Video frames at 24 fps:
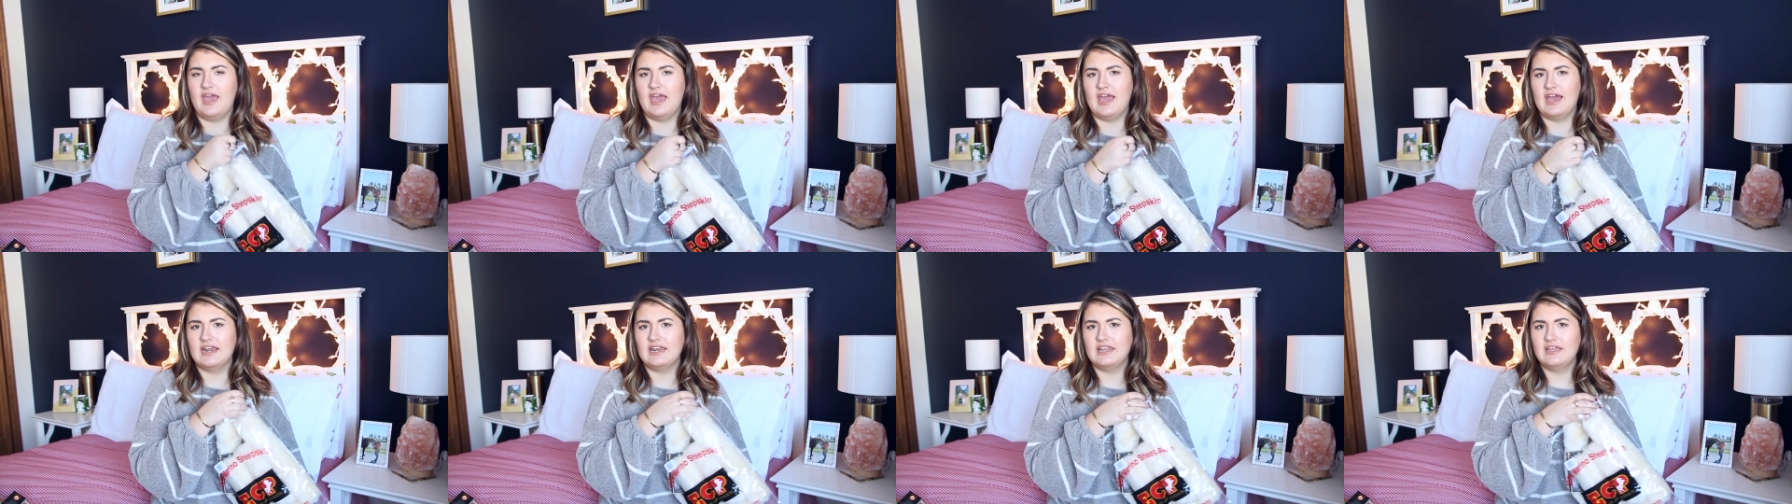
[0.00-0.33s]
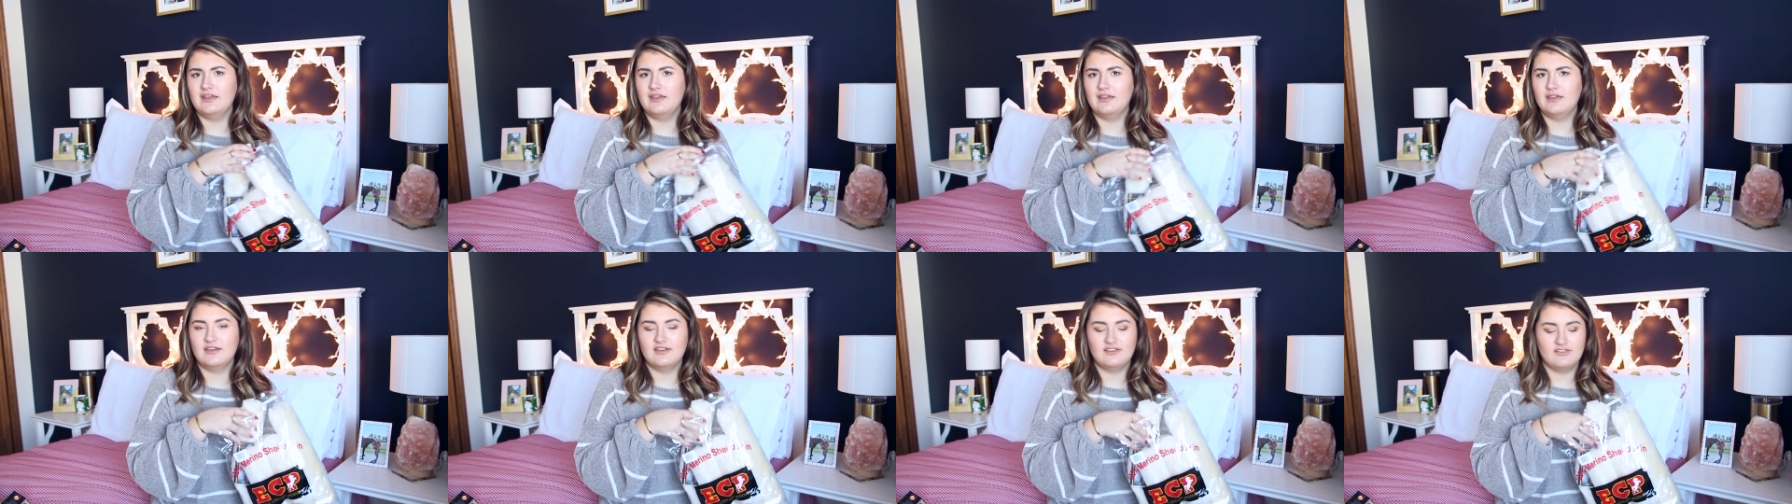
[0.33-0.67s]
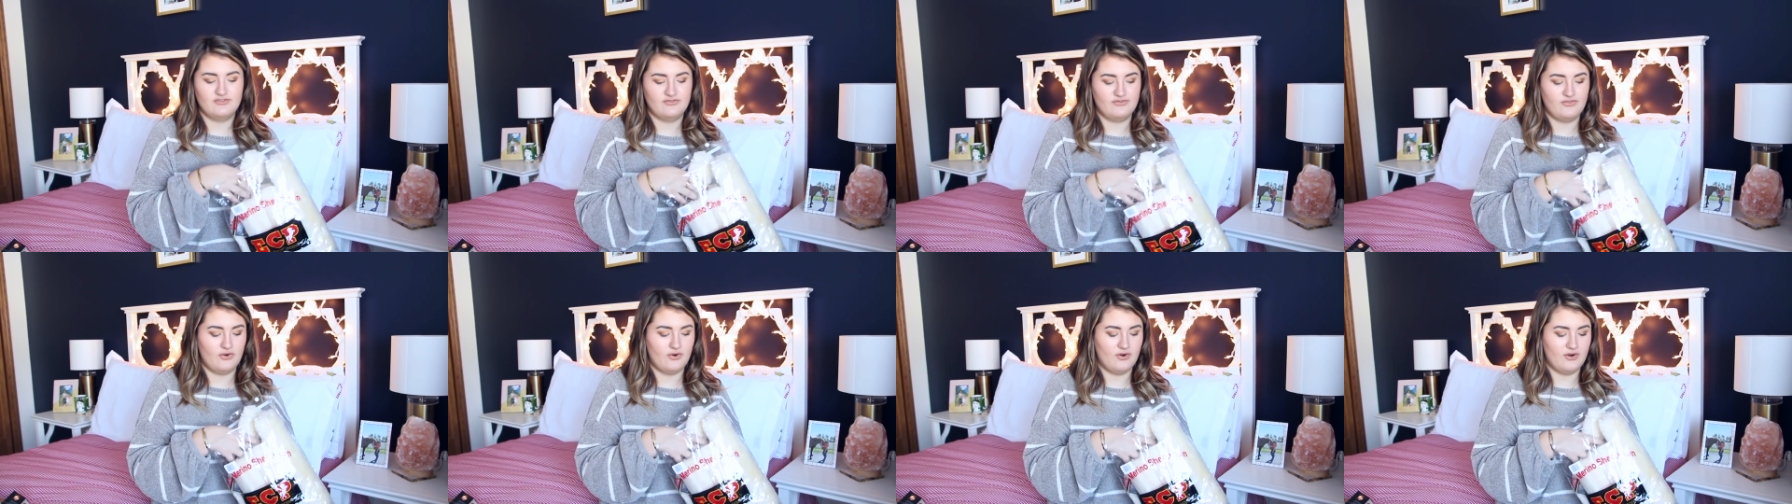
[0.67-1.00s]
padding
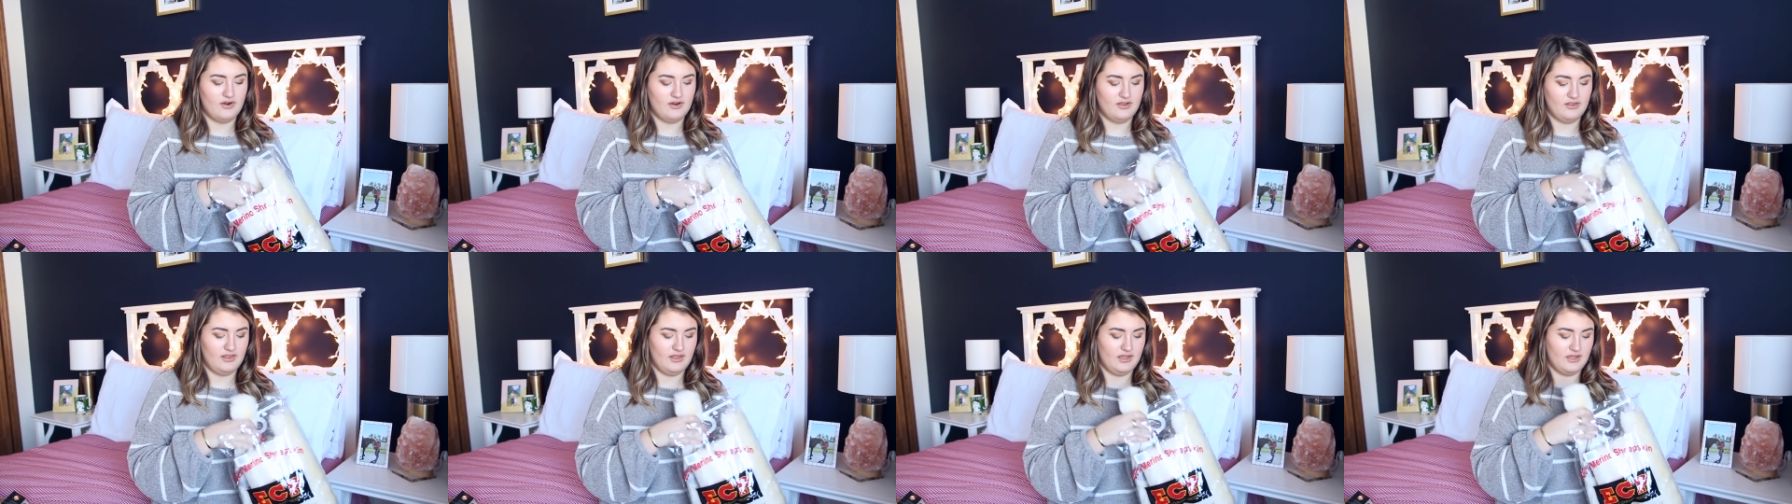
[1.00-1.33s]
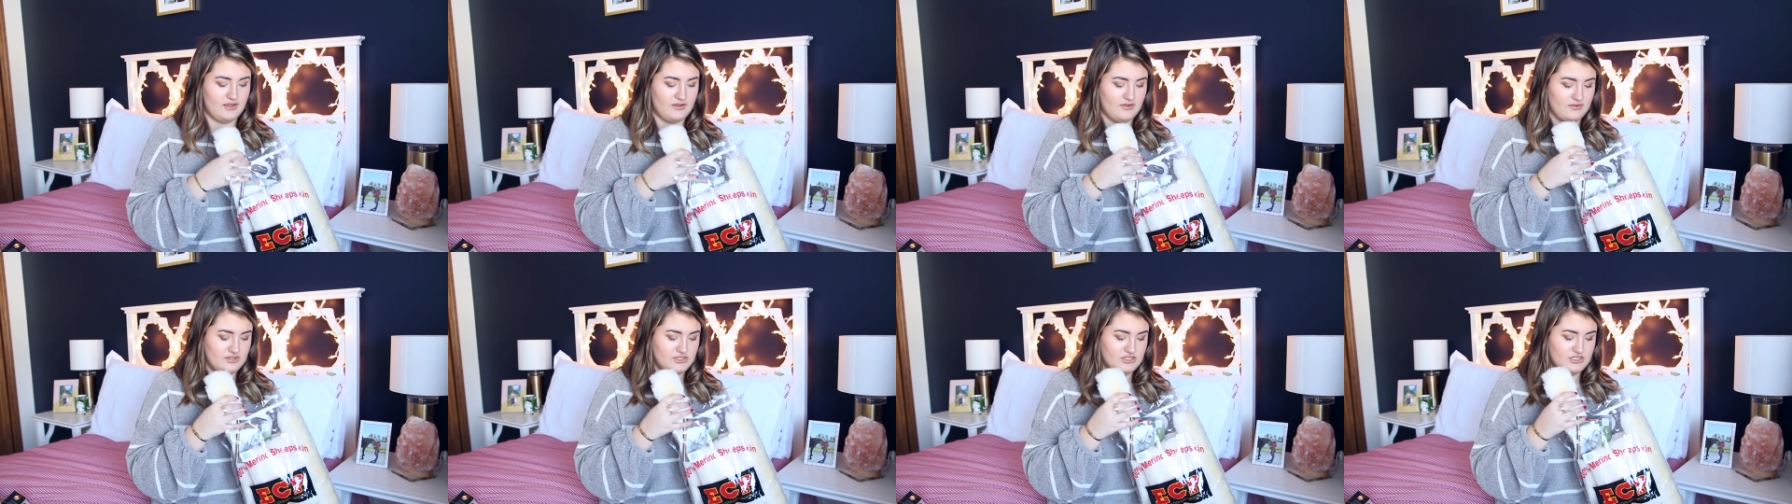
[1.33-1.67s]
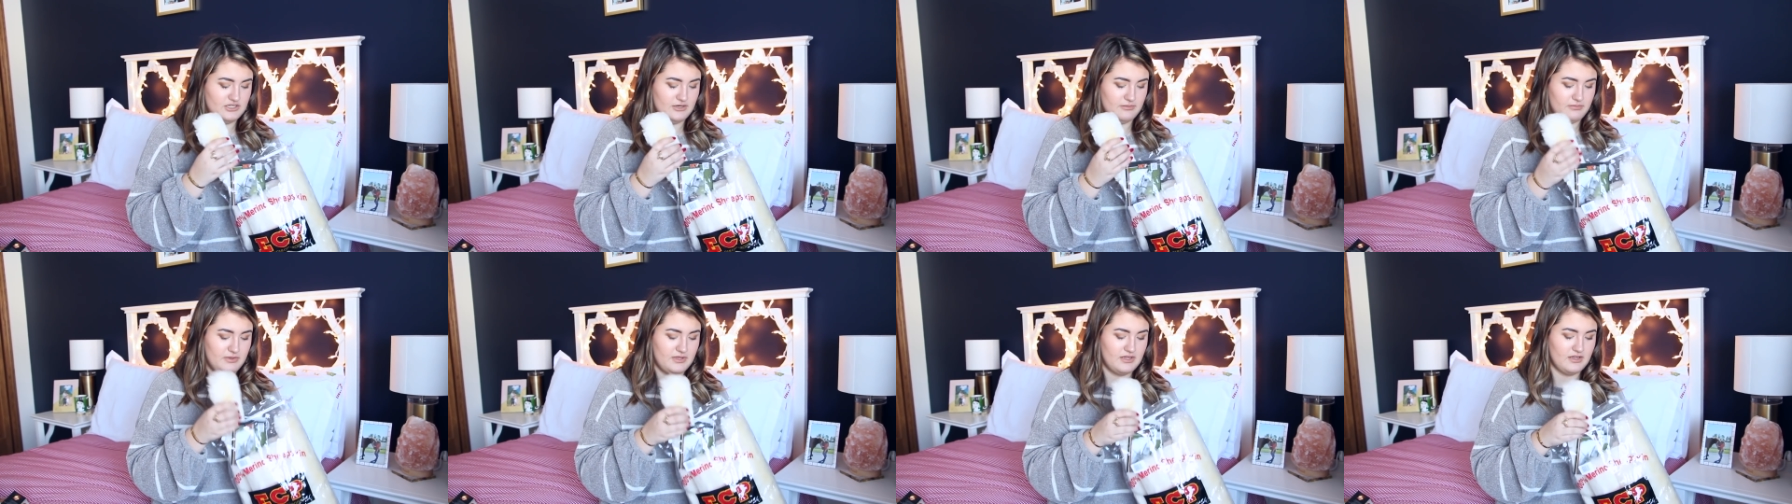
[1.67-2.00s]
for like
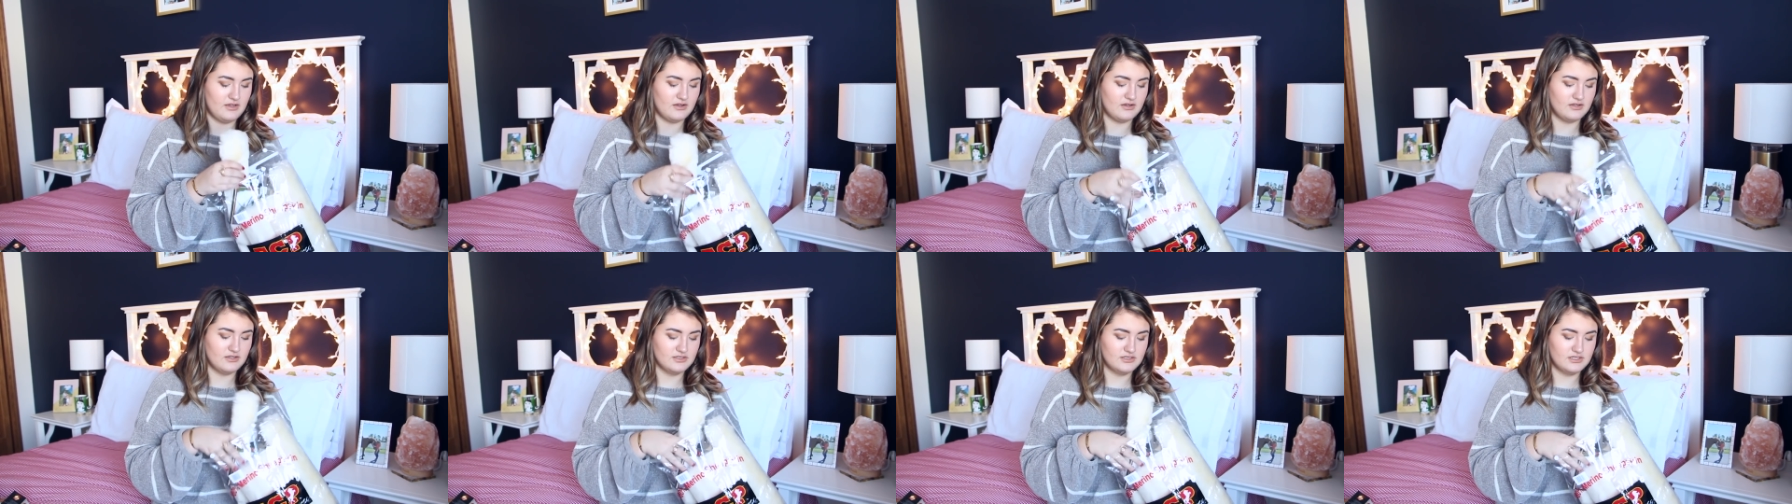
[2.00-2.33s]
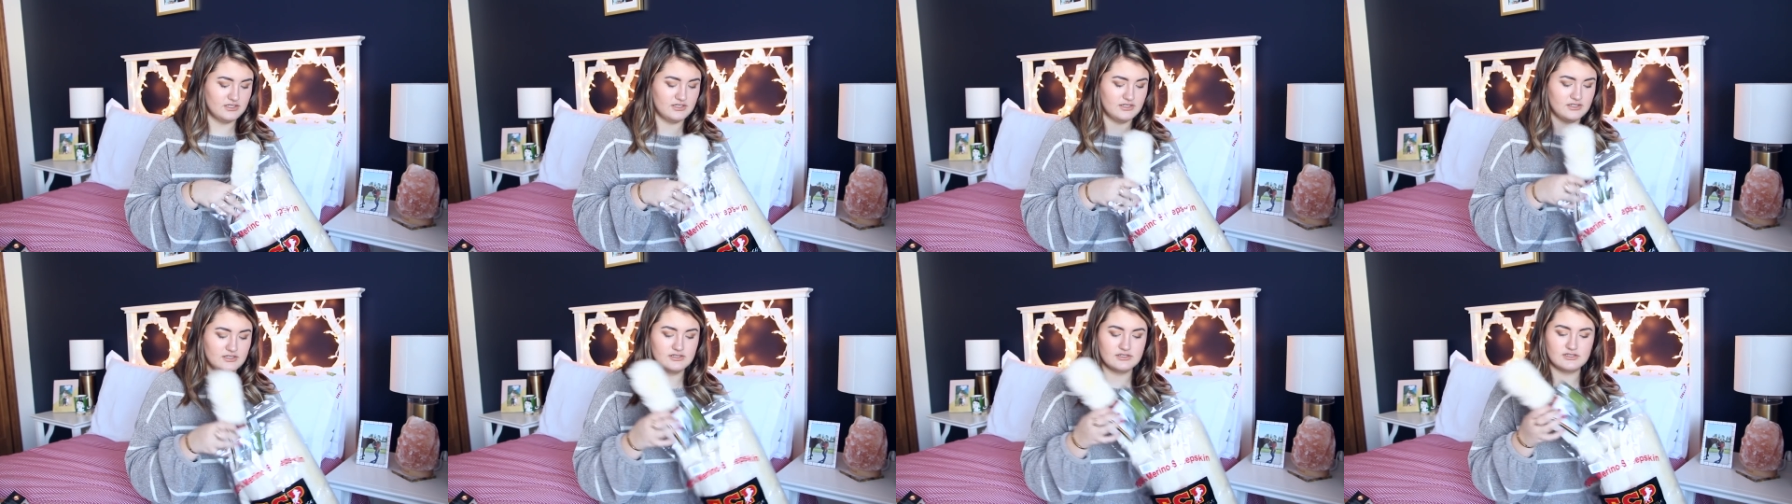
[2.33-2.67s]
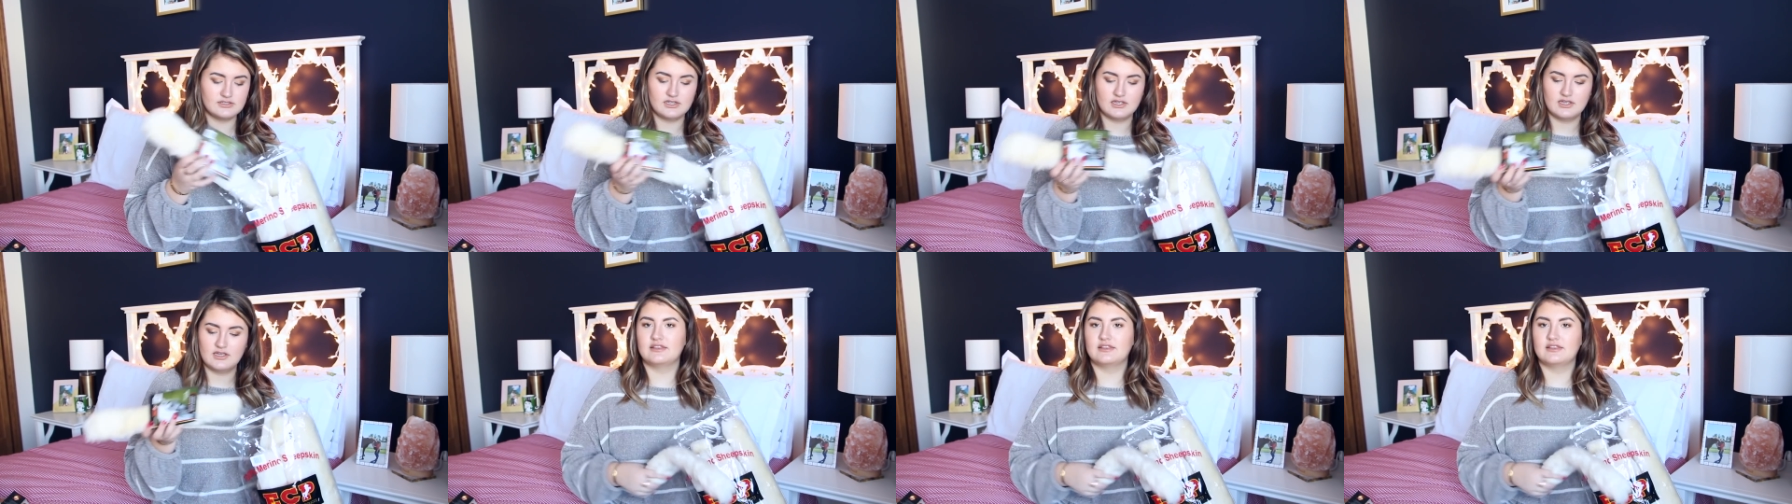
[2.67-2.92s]
shipping halters.